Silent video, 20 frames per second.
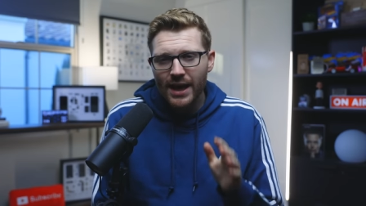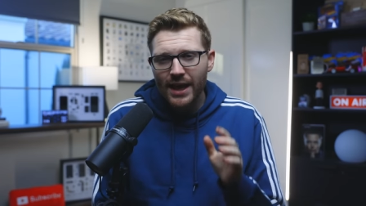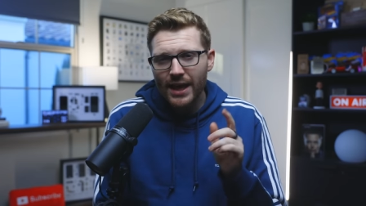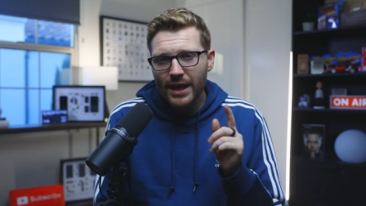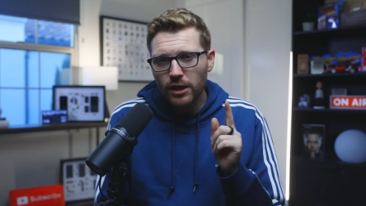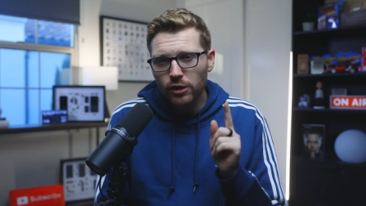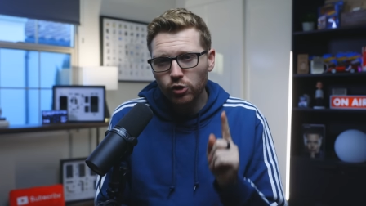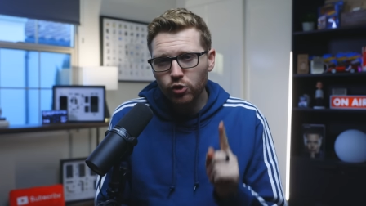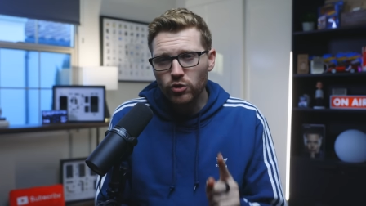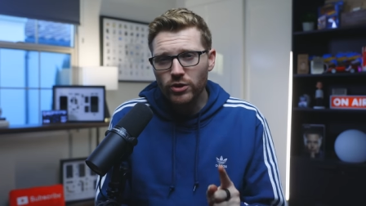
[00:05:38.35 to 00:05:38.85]

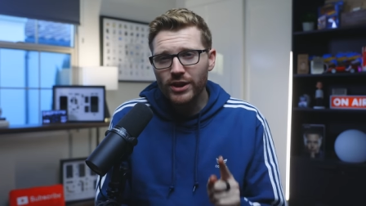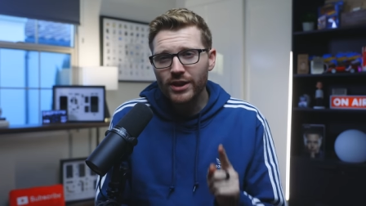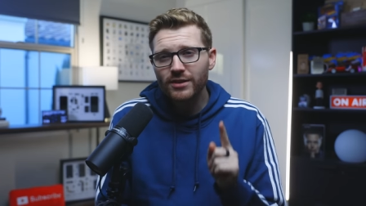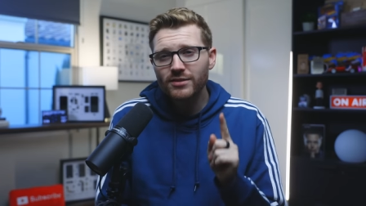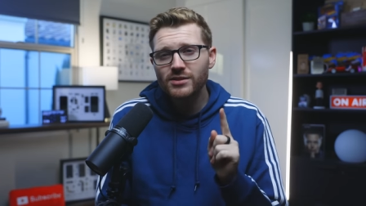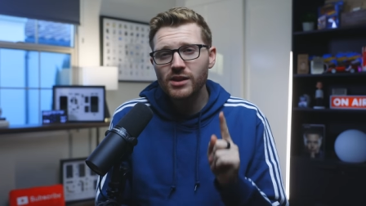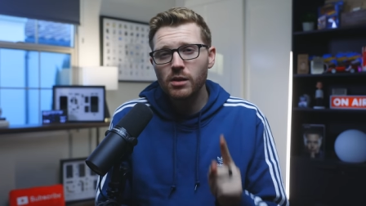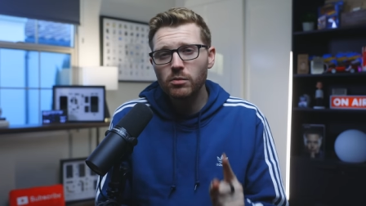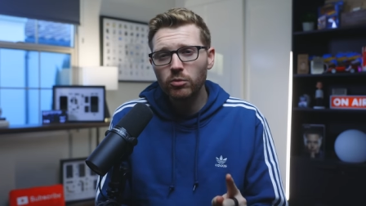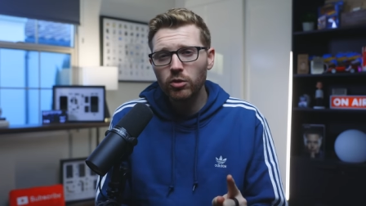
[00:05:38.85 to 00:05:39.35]
including
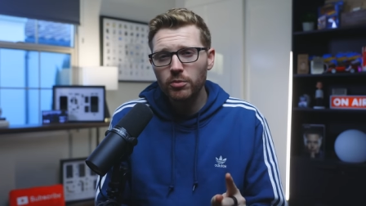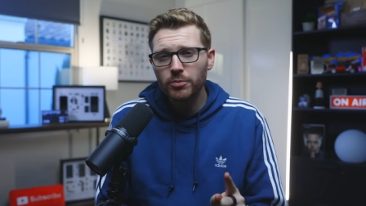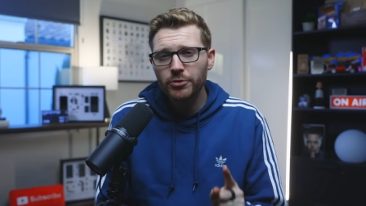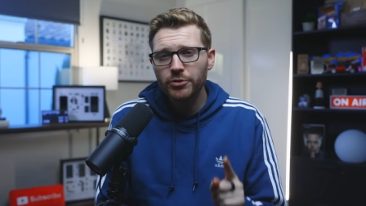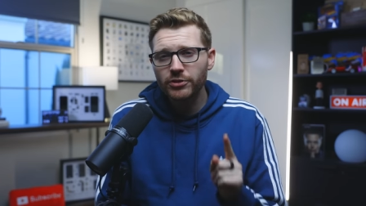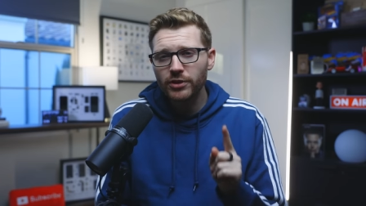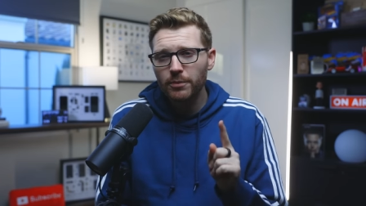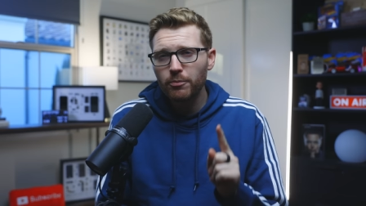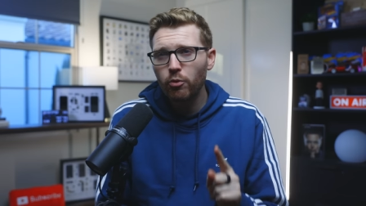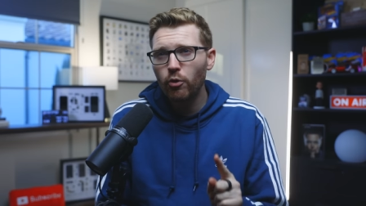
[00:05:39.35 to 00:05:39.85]
some
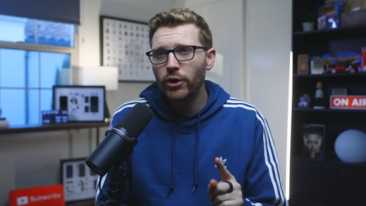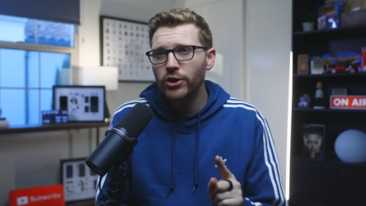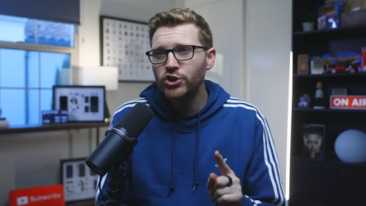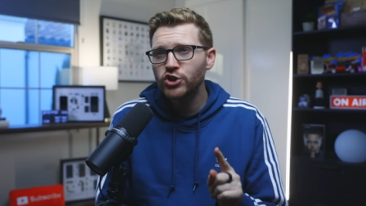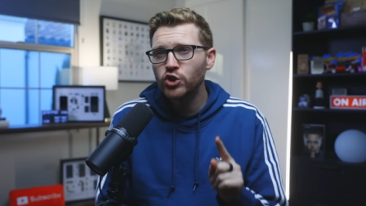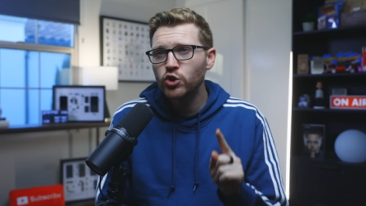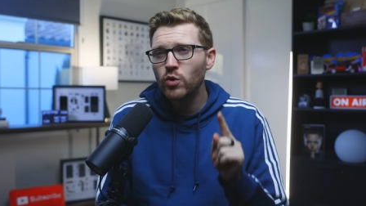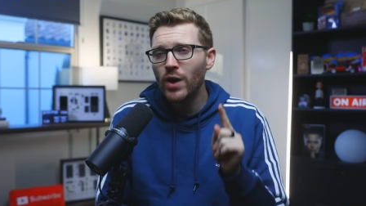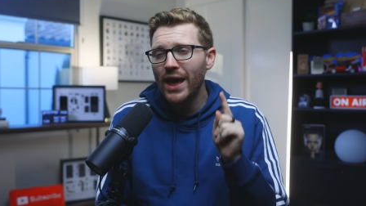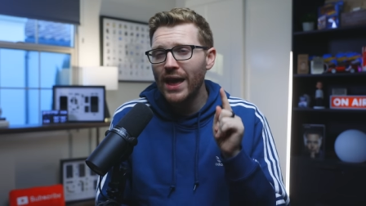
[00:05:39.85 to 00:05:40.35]
rumors that point
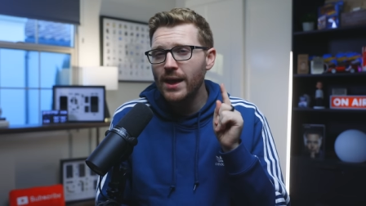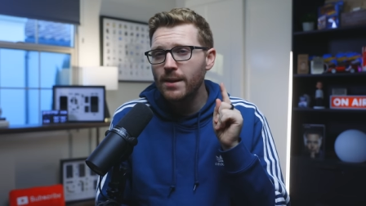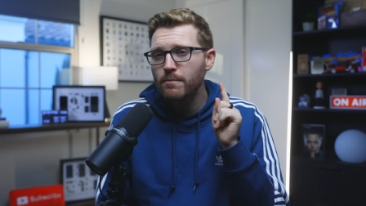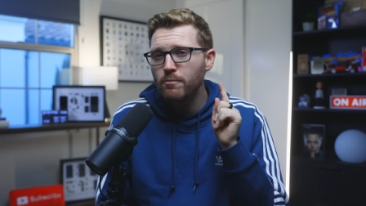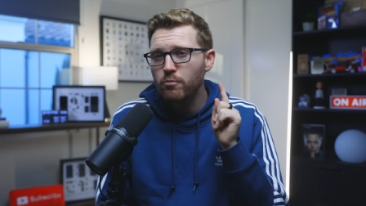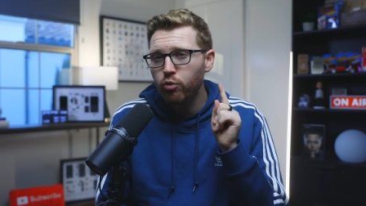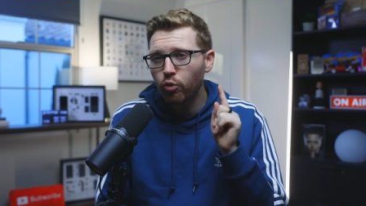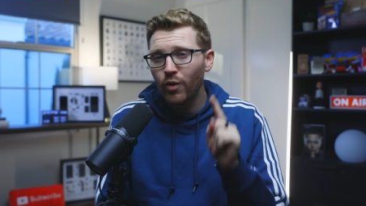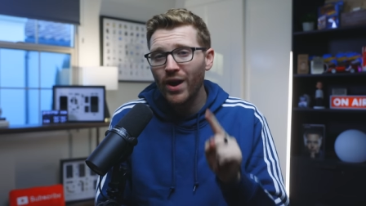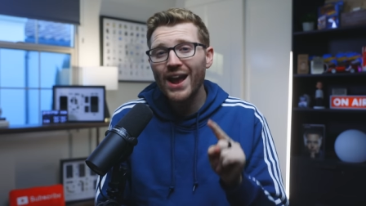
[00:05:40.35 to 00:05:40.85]
to a
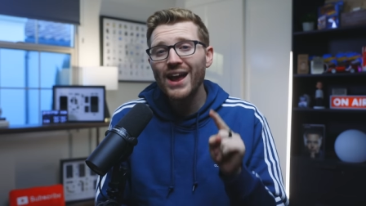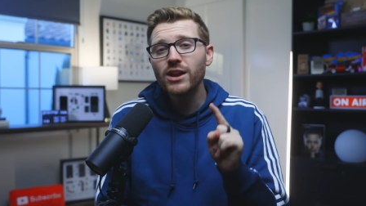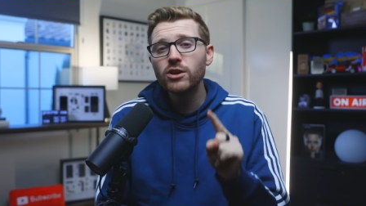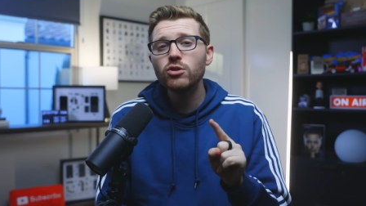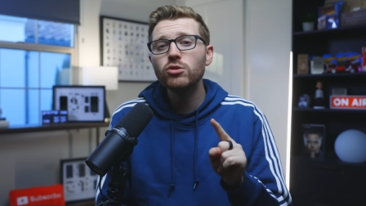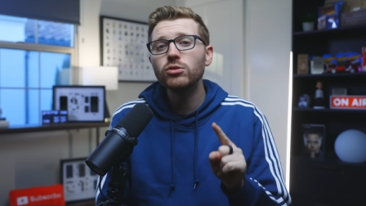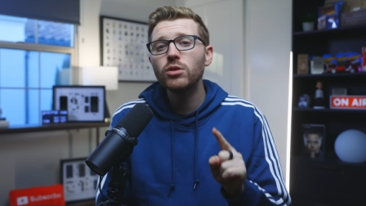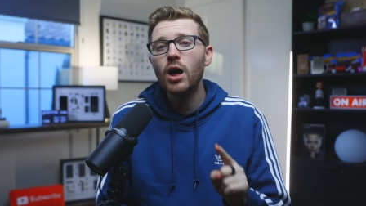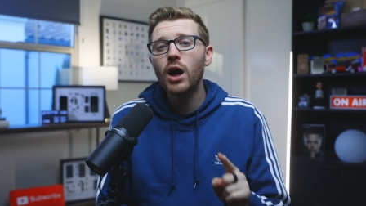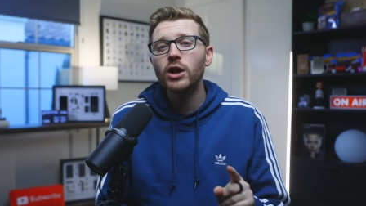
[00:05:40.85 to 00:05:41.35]
brand
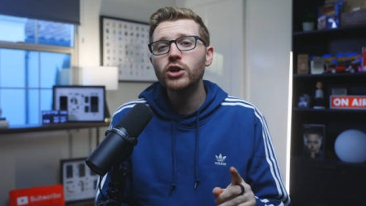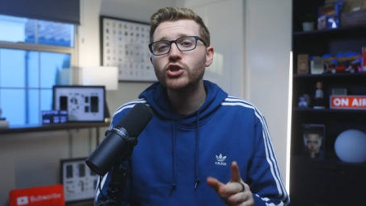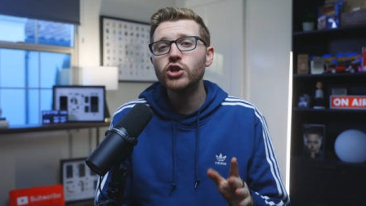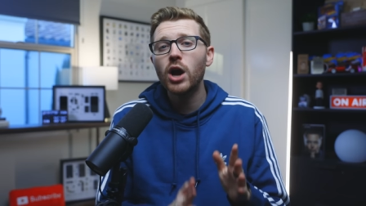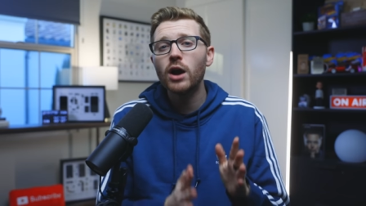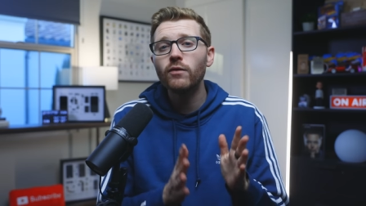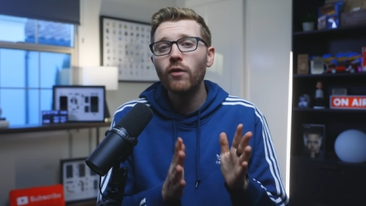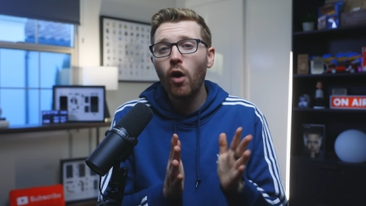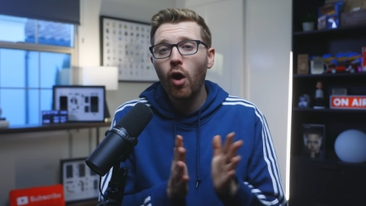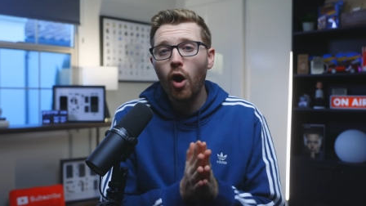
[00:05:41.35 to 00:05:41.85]
new launch
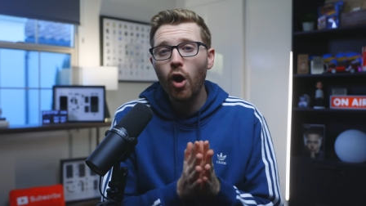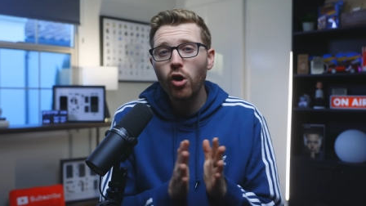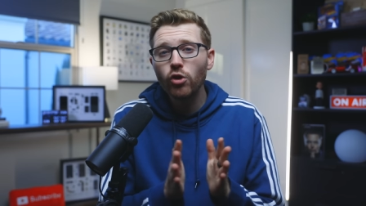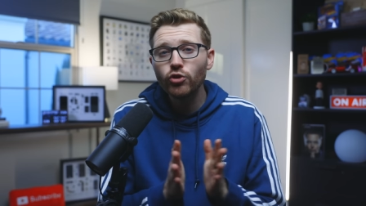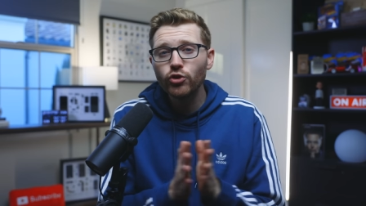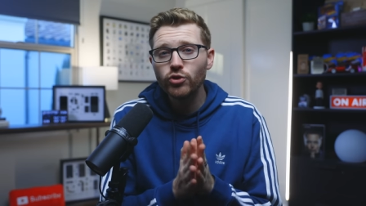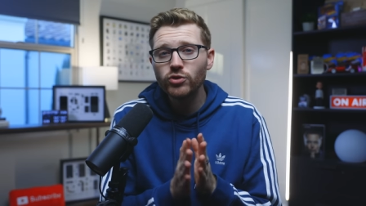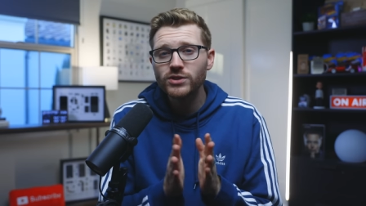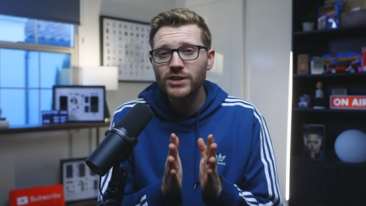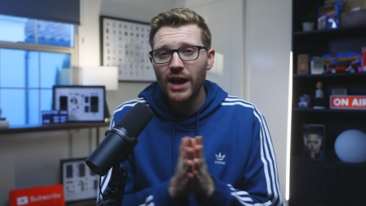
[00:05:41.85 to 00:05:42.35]
of all
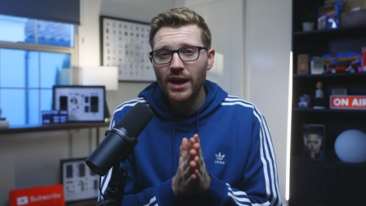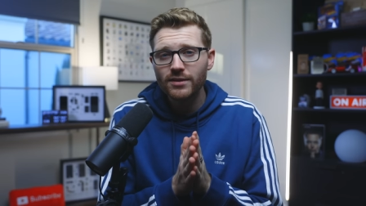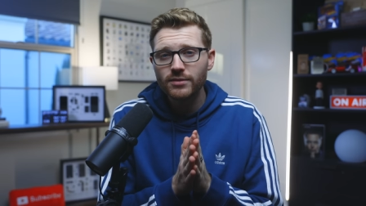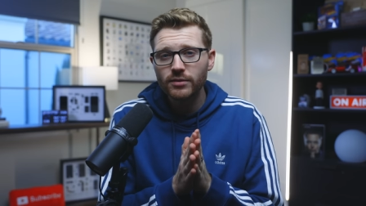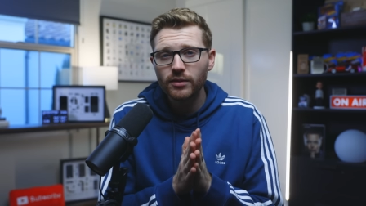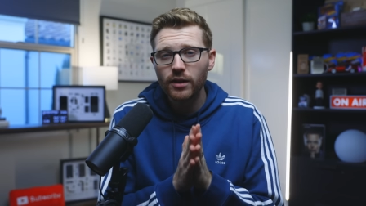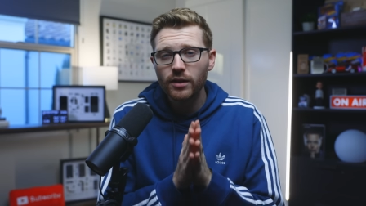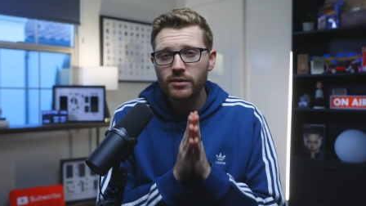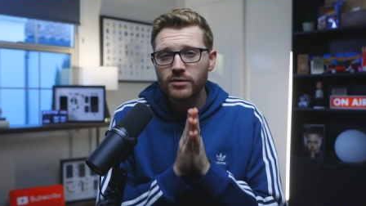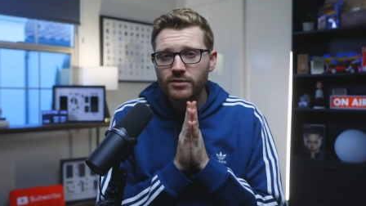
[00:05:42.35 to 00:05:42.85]
new
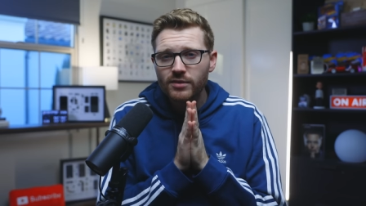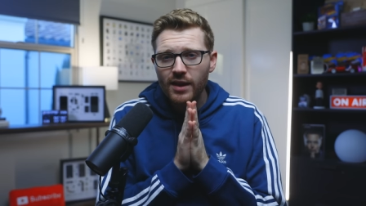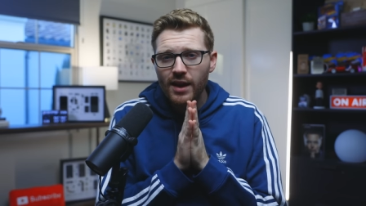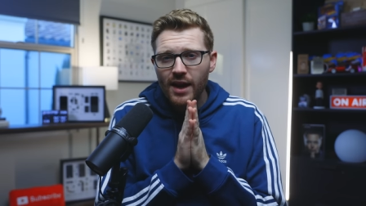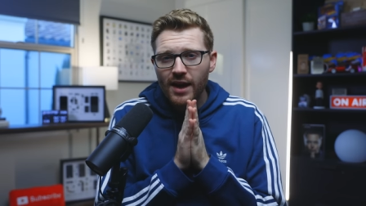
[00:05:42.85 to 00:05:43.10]
Teslas